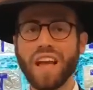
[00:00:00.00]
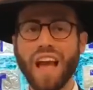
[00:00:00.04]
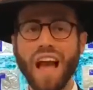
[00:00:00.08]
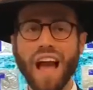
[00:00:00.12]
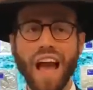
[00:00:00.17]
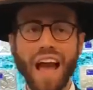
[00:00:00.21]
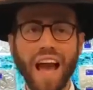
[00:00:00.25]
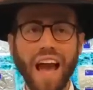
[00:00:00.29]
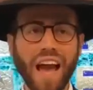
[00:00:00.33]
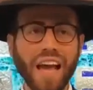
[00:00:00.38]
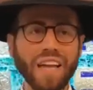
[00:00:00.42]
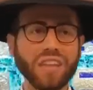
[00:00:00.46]

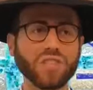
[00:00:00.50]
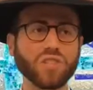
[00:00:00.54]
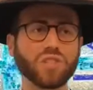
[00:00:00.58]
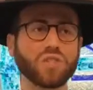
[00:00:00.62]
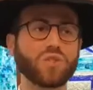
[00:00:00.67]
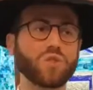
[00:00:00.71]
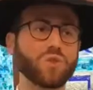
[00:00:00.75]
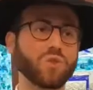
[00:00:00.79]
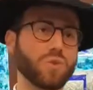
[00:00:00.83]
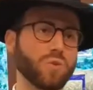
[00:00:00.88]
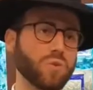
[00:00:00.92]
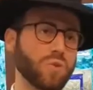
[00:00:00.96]

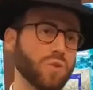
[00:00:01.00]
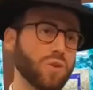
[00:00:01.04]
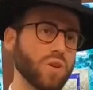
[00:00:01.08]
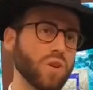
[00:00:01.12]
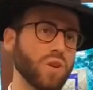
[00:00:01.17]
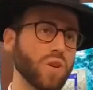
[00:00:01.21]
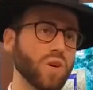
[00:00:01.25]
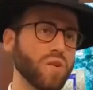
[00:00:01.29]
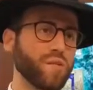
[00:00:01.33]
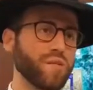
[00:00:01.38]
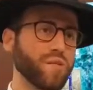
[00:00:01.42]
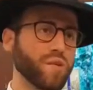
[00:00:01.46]
has
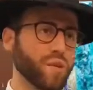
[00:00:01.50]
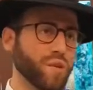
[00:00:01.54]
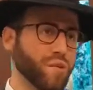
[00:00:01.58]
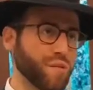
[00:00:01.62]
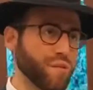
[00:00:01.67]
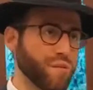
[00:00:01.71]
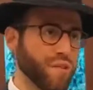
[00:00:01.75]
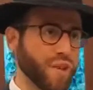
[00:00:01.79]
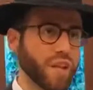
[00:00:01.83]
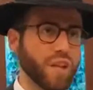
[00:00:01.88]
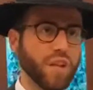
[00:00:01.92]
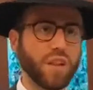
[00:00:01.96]
to
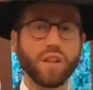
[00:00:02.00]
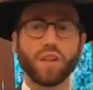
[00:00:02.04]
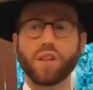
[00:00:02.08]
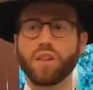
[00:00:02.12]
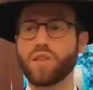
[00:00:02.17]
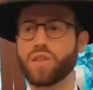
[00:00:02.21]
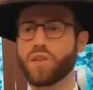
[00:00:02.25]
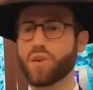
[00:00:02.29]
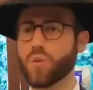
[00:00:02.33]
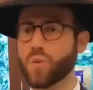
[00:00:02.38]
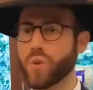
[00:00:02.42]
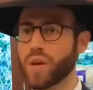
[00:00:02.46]

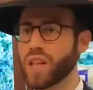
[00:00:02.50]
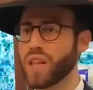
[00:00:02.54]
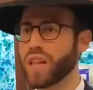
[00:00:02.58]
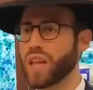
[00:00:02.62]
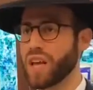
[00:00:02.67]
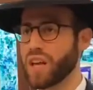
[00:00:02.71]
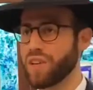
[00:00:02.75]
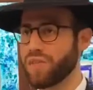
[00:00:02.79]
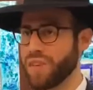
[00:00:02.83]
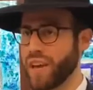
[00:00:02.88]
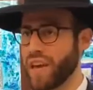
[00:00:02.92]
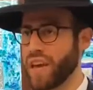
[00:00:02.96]
fulfill the will
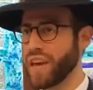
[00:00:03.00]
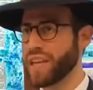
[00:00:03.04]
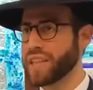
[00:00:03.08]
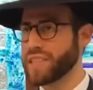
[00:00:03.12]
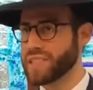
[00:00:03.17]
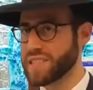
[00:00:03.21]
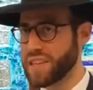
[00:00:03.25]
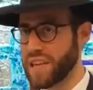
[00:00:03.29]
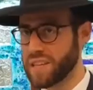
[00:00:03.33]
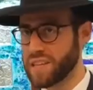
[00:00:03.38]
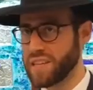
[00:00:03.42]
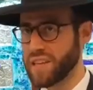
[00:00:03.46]
of a
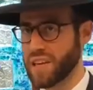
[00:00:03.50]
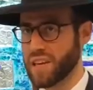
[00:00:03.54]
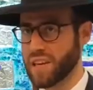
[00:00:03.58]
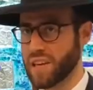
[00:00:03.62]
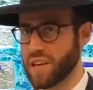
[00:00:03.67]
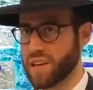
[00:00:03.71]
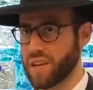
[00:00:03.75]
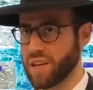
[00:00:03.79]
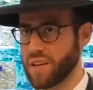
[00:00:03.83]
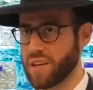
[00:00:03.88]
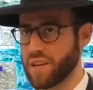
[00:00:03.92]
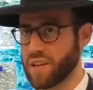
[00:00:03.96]
tzaddik.